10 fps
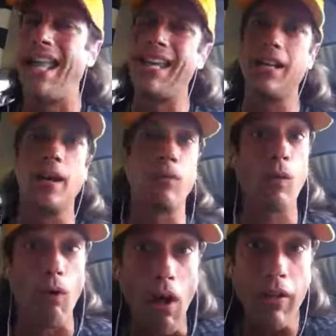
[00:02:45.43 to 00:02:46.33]
ended up
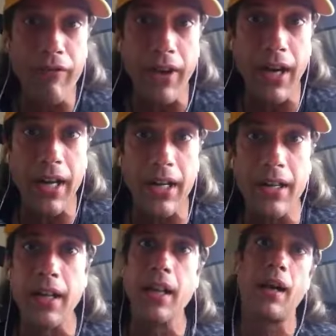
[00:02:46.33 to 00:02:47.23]

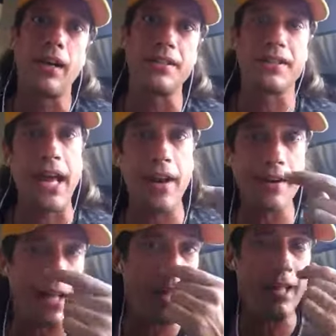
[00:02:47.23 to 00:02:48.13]
qualifying on
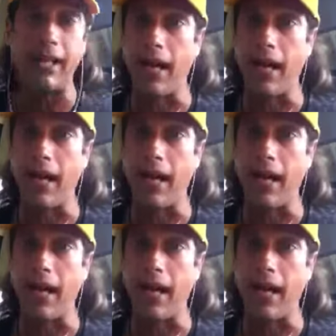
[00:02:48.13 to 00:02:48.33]
Saturday,